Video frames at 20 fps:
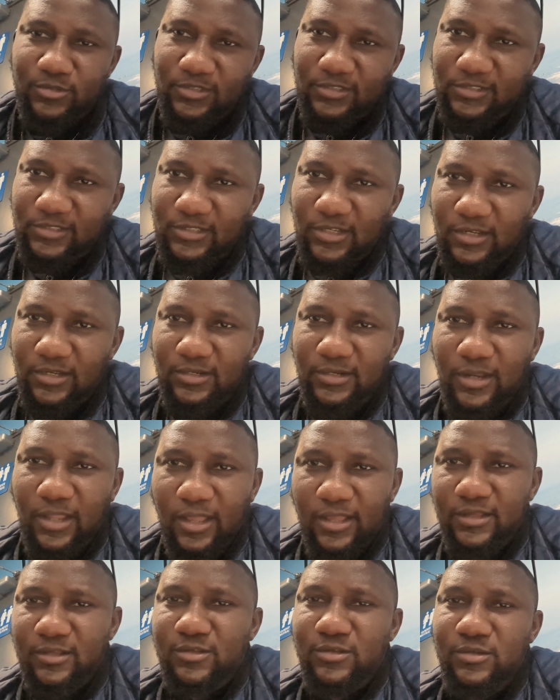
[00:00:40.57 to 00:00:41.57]
understand.
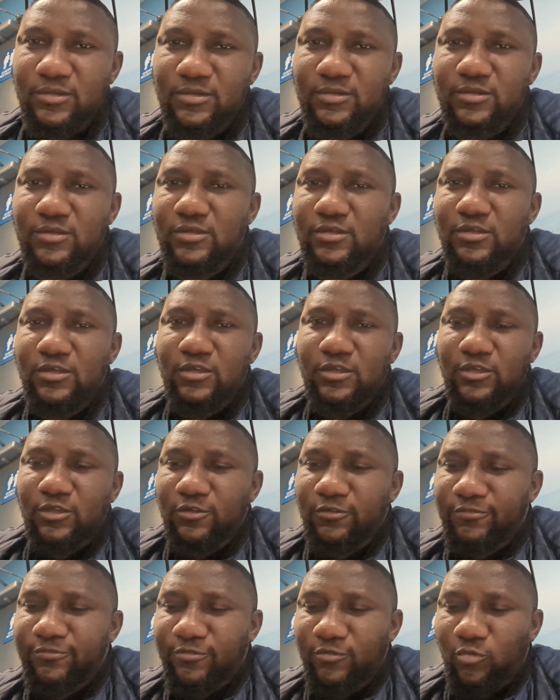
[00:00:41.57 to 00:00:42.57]
Like,
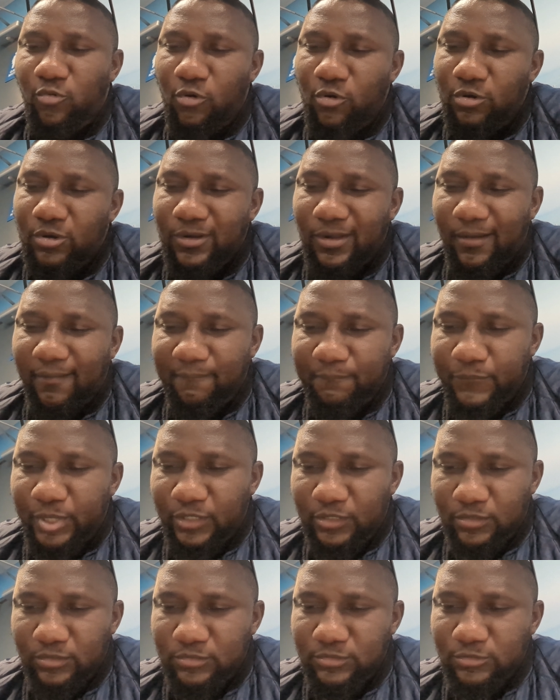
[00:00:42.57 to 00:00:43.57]
if you want
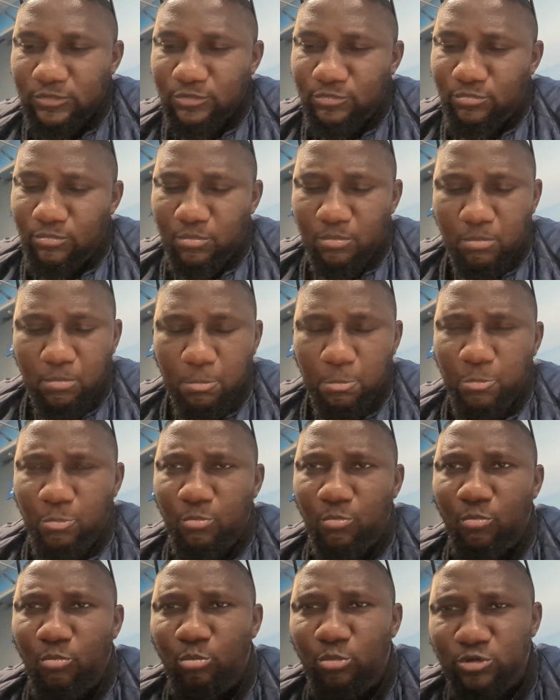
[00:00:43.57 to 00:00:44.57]
campaign,
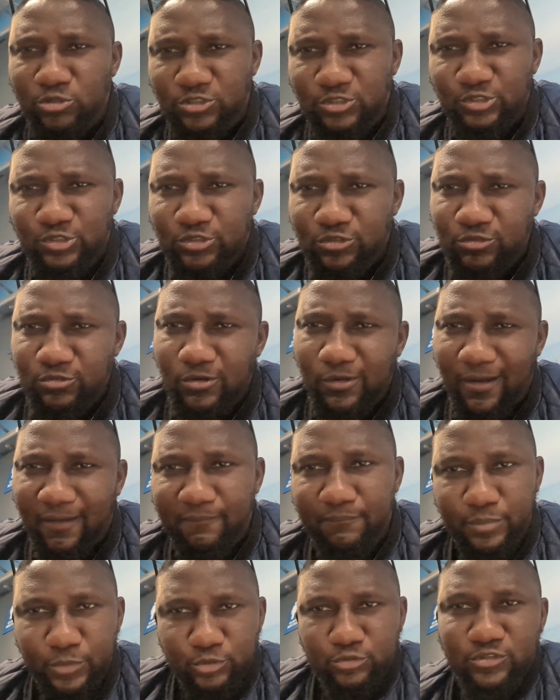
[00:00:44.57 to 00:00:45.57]
must you
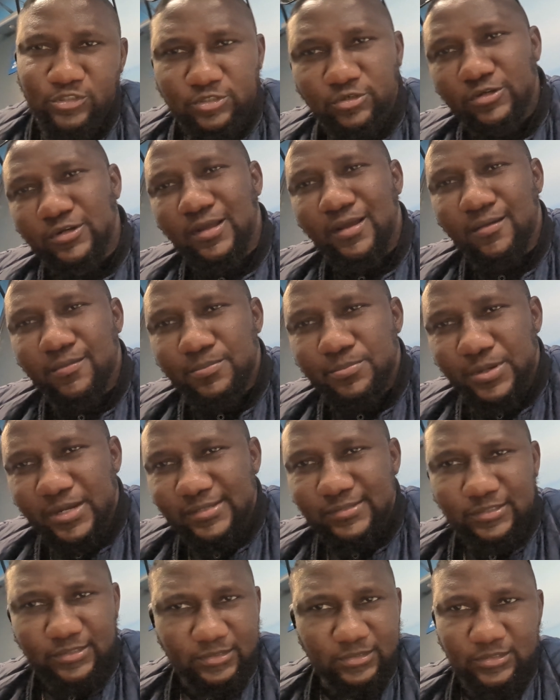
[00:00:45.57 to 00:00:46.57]
abuse other
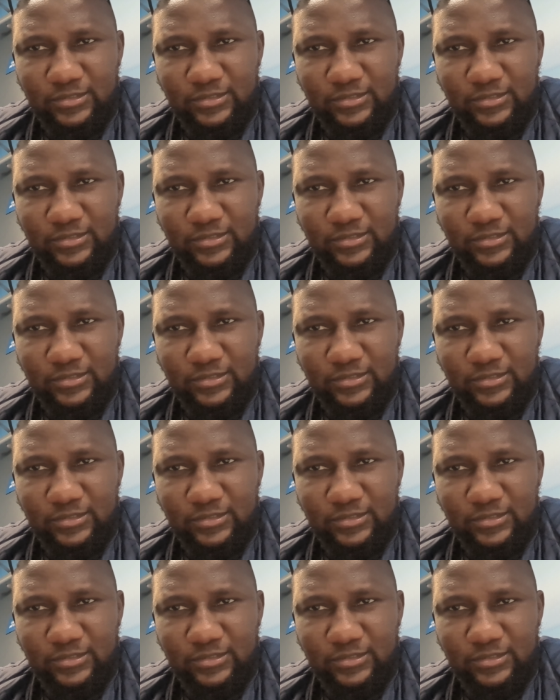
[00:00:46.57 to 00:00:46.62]
party?